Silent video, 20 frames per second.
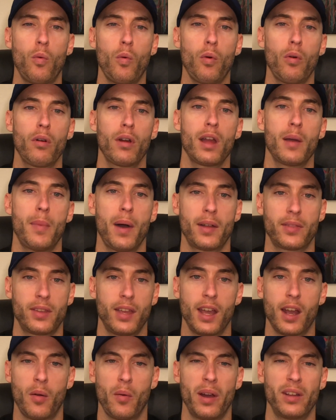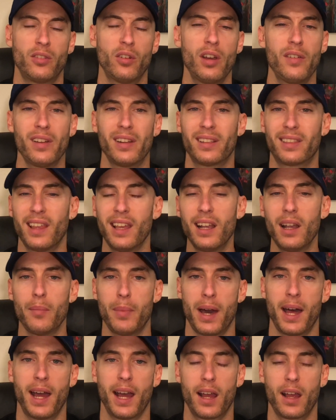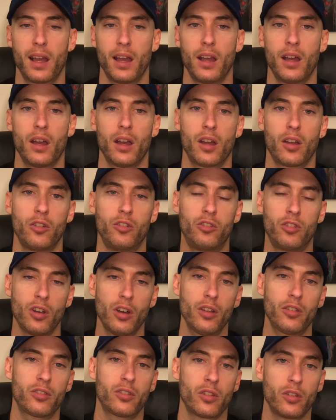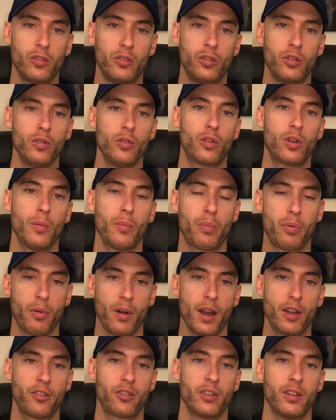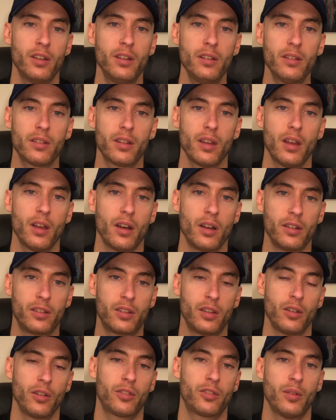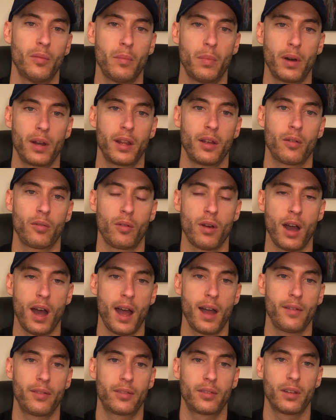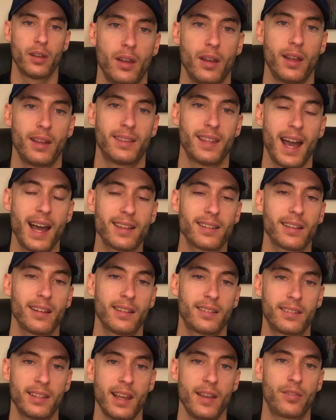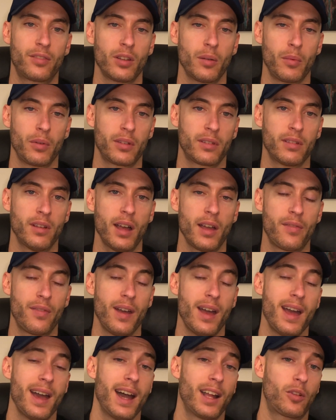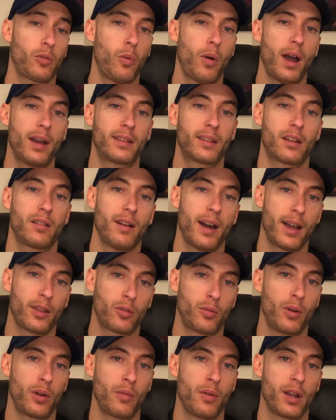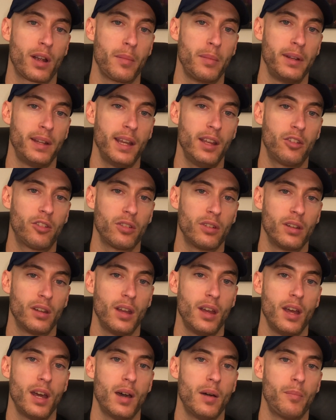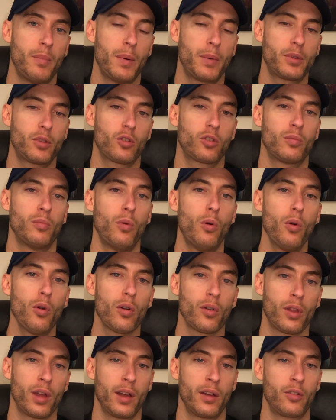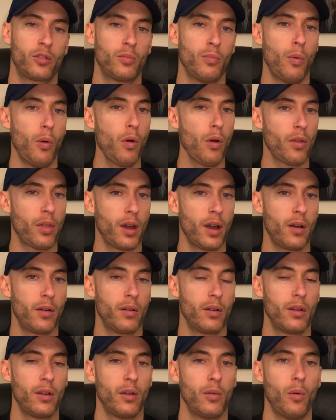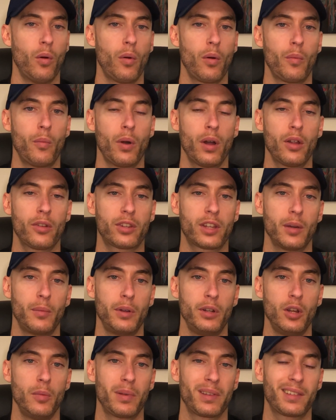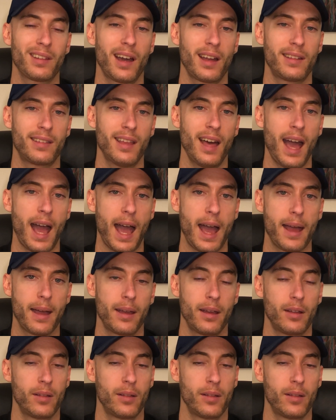worry about the airway, don't even think about it. Just do compressions until somebody arrives. That's gonna save someone's life. That's why it's a class 1 recommendation. But there's more though. Well, what else can we do besides that?